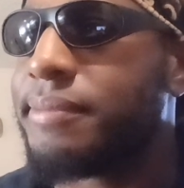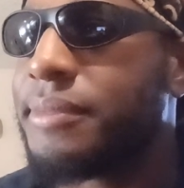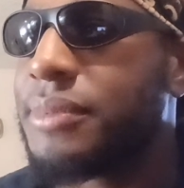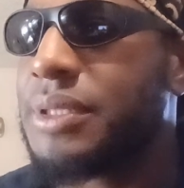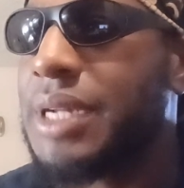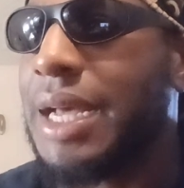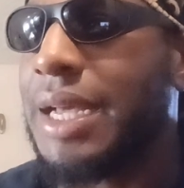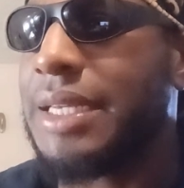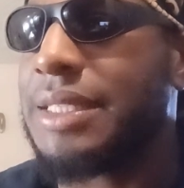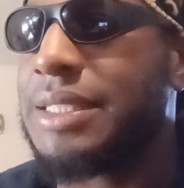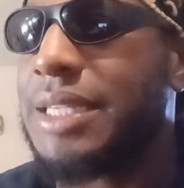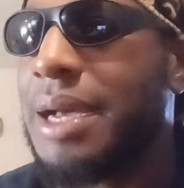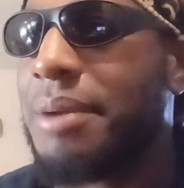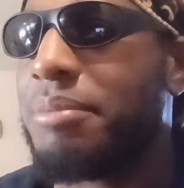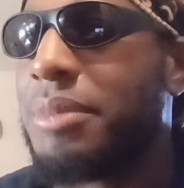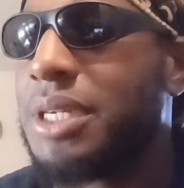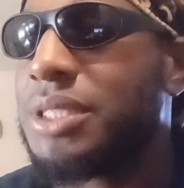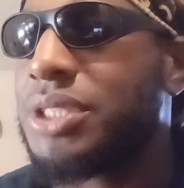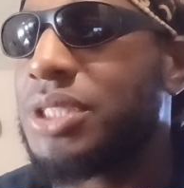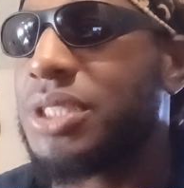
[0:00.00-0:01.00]
It's not
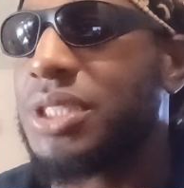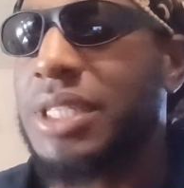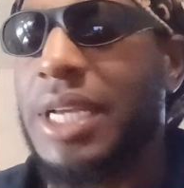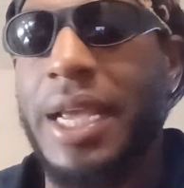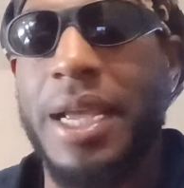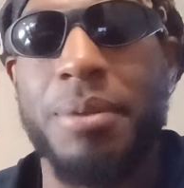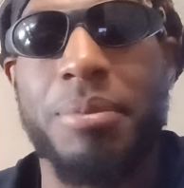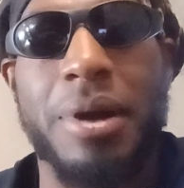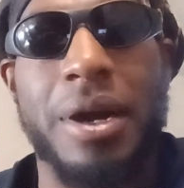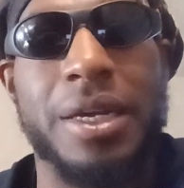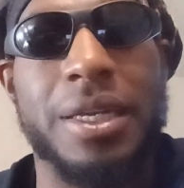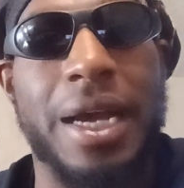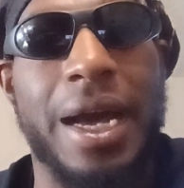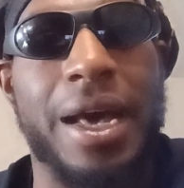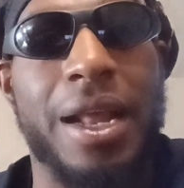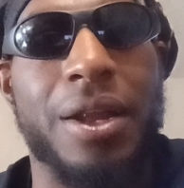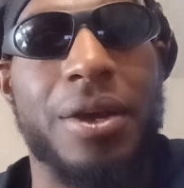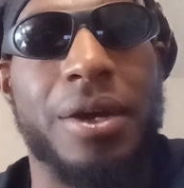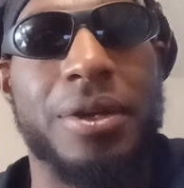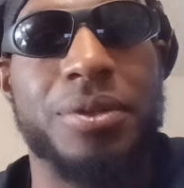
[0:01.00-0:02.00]
much to say about
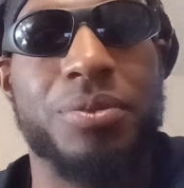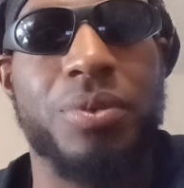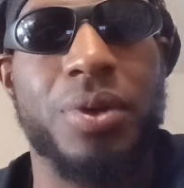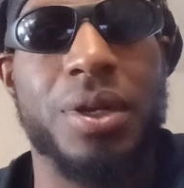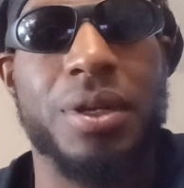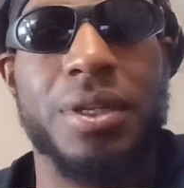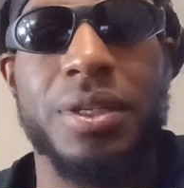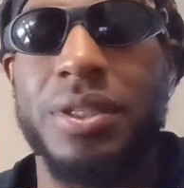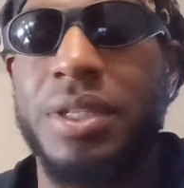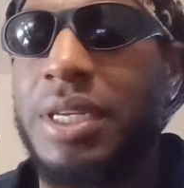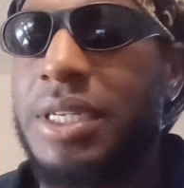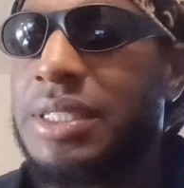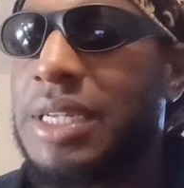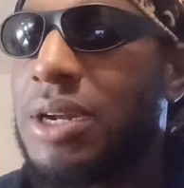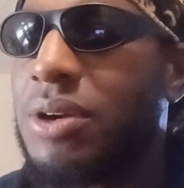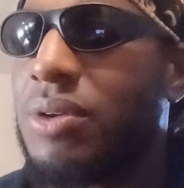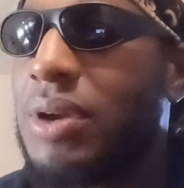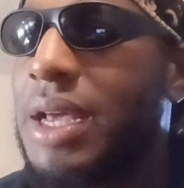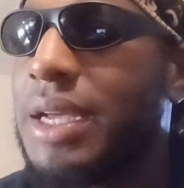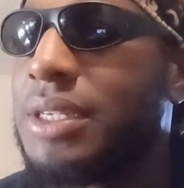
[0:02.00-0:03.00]
it. One of the things I
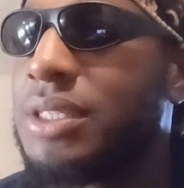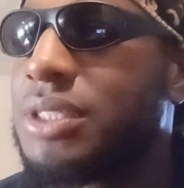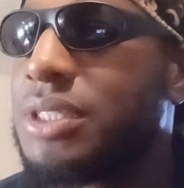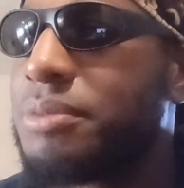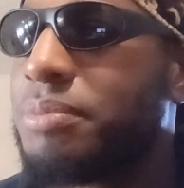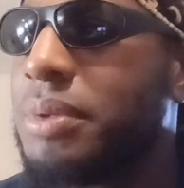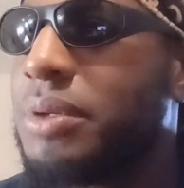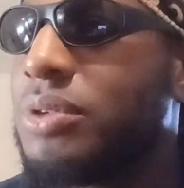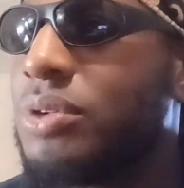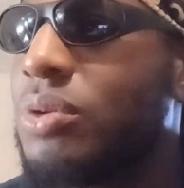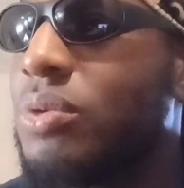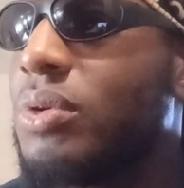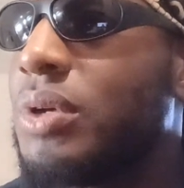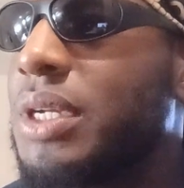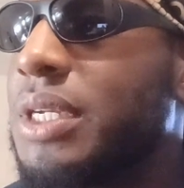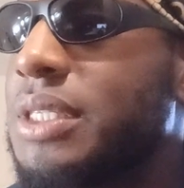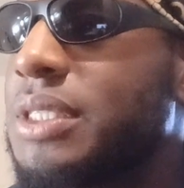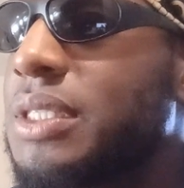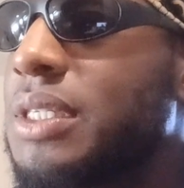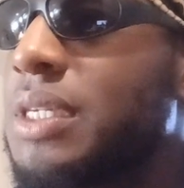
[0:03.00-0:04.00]
don't like doing
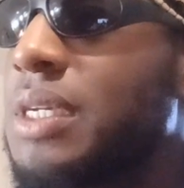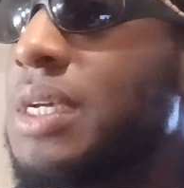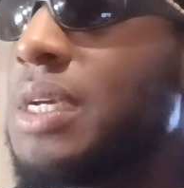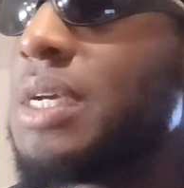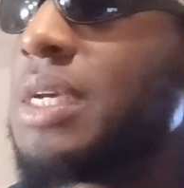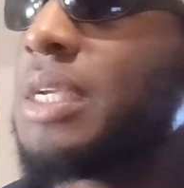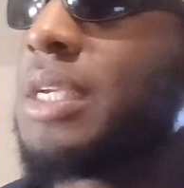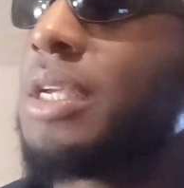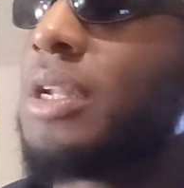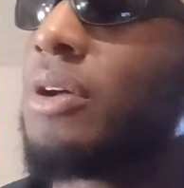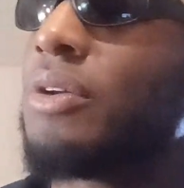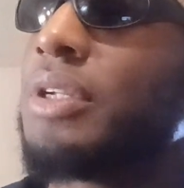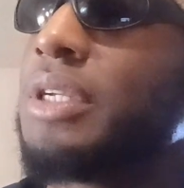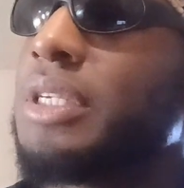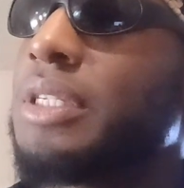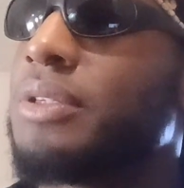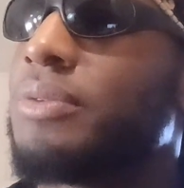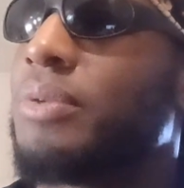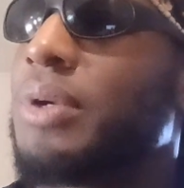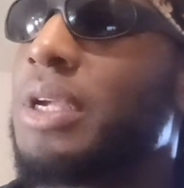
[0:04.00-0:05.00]
is,
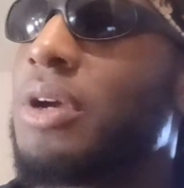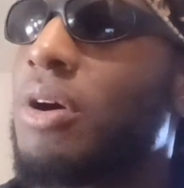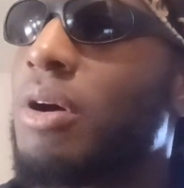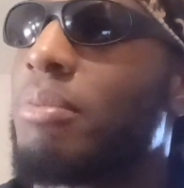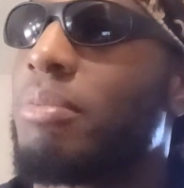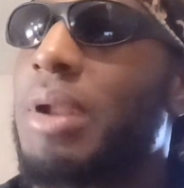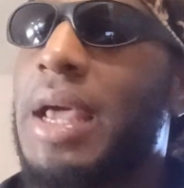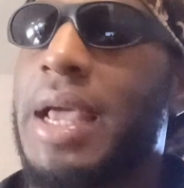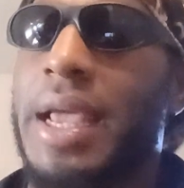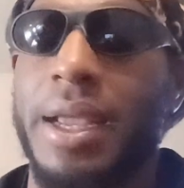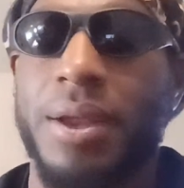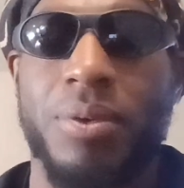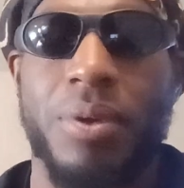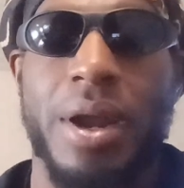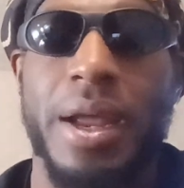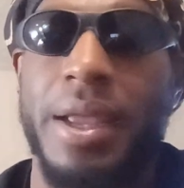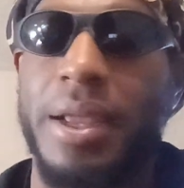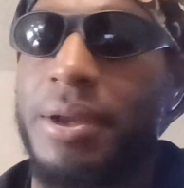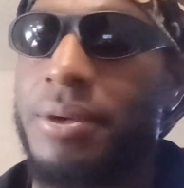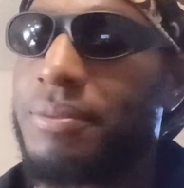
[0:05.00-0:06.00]
we are black,
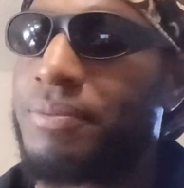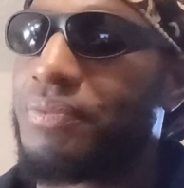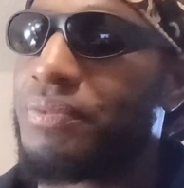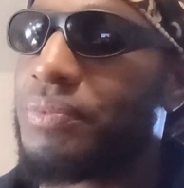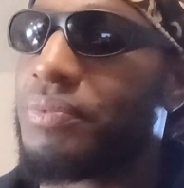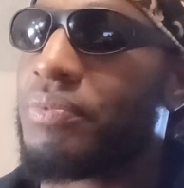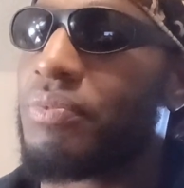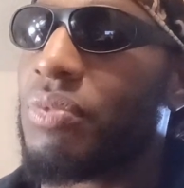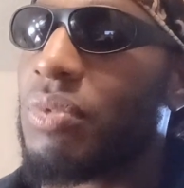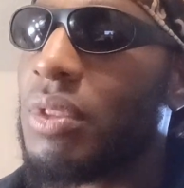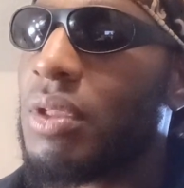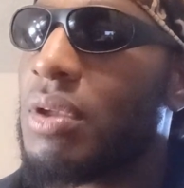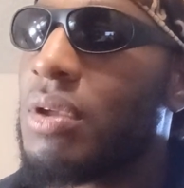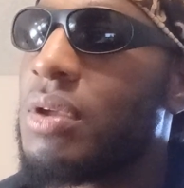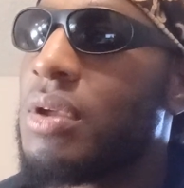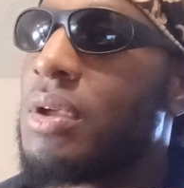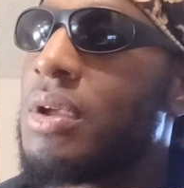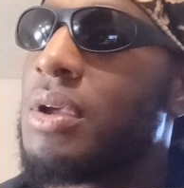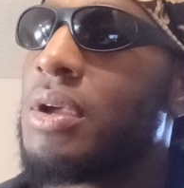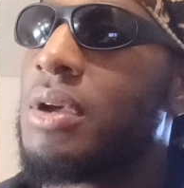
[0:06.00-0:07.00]
right?
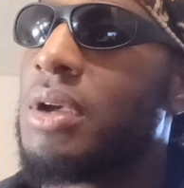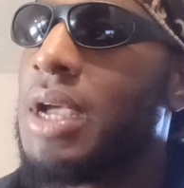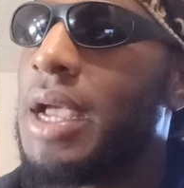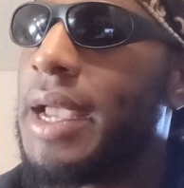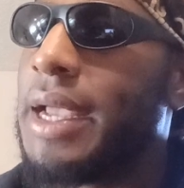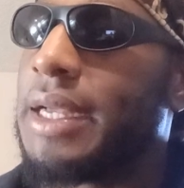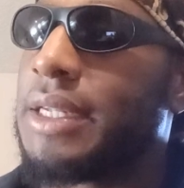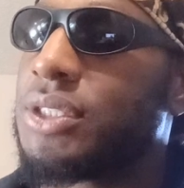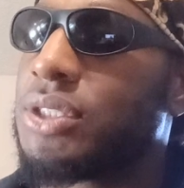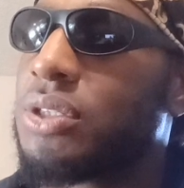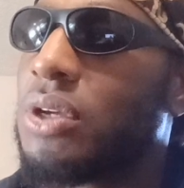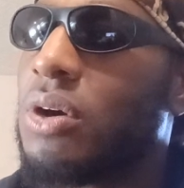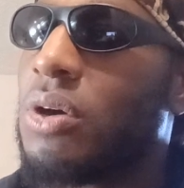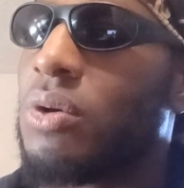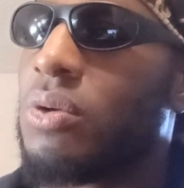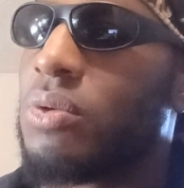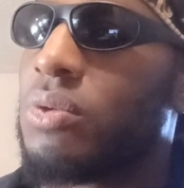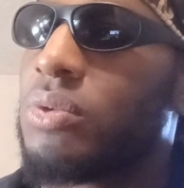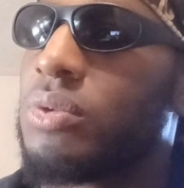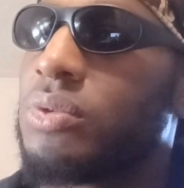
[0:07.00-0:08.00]
And
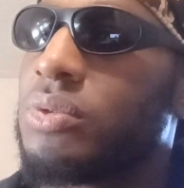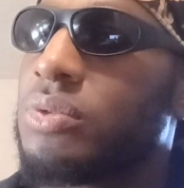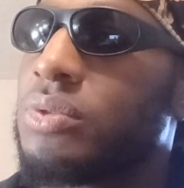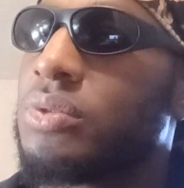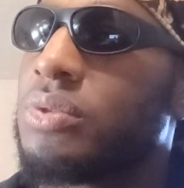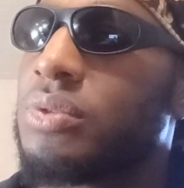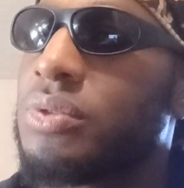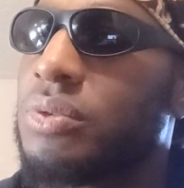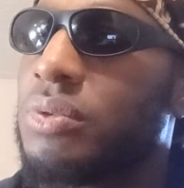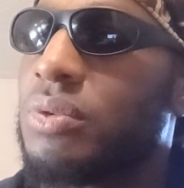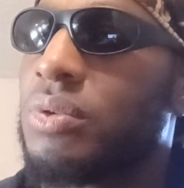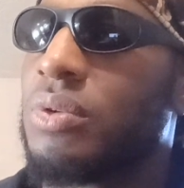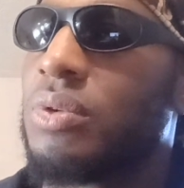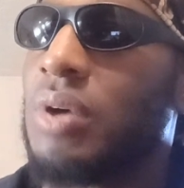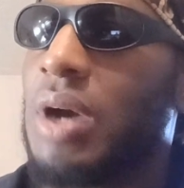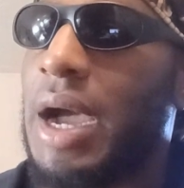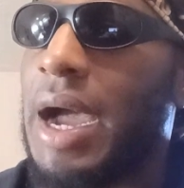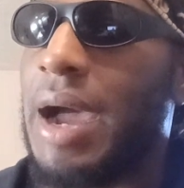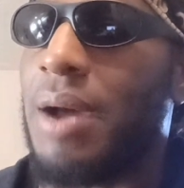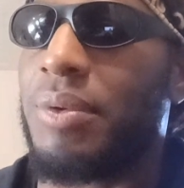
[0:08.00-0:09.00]
so
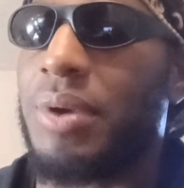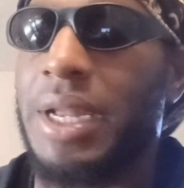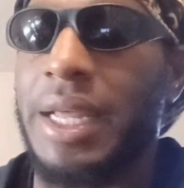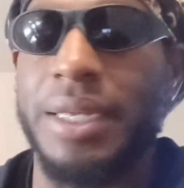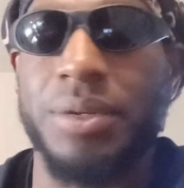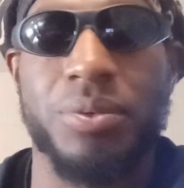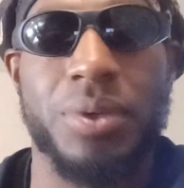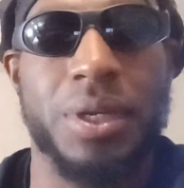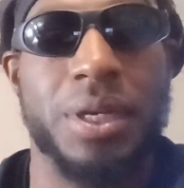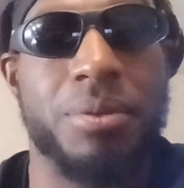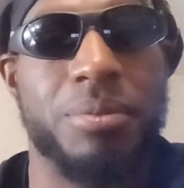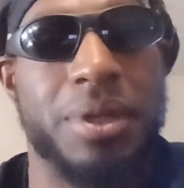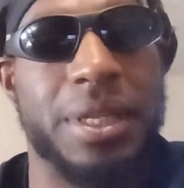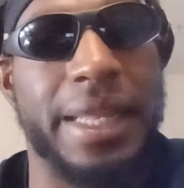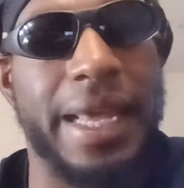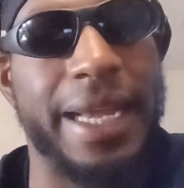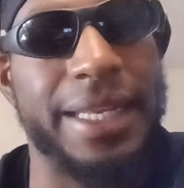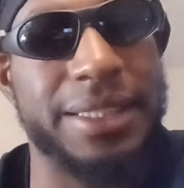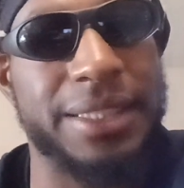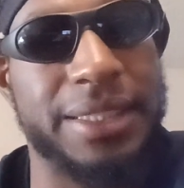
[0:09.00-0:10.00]
I relate with them in
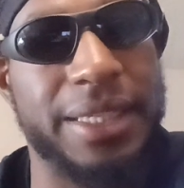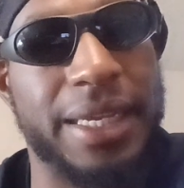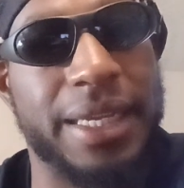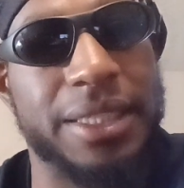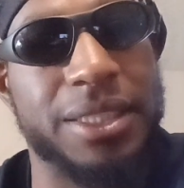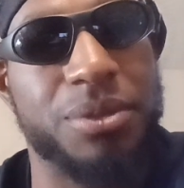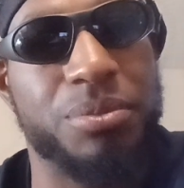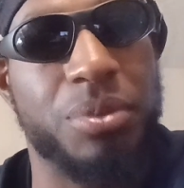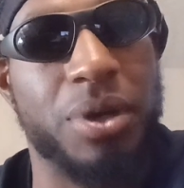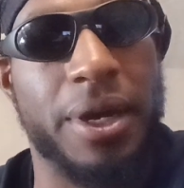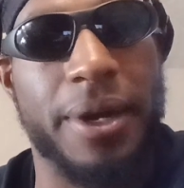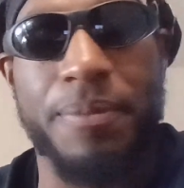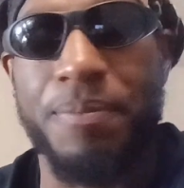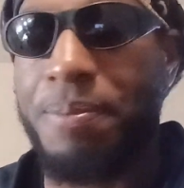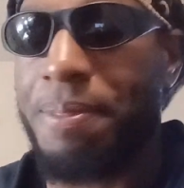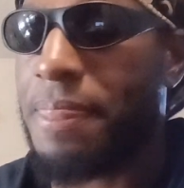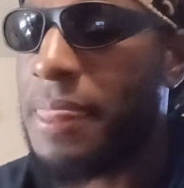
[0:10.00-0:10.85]
that sense. But